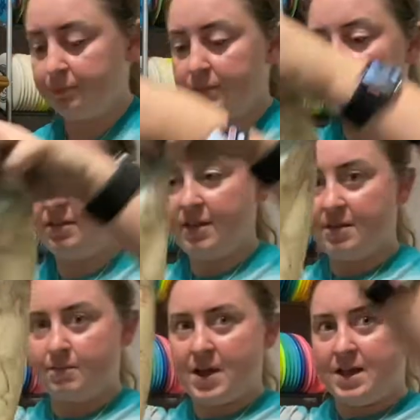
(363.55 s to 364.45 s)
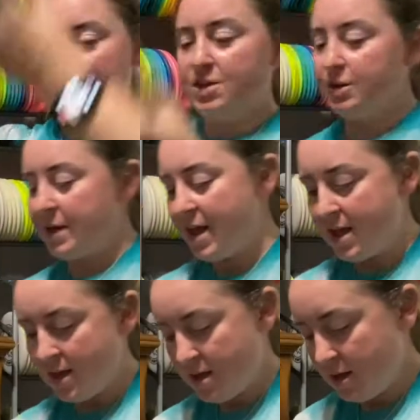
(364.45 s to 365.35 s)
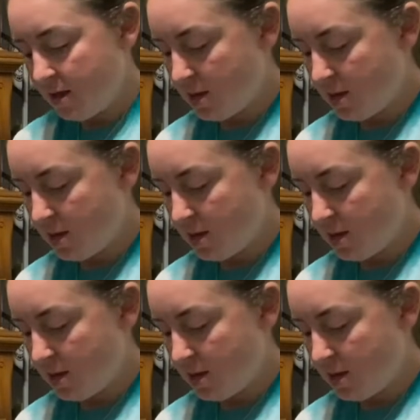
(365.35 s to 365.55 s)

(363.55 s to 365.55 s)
This is my laundry bag,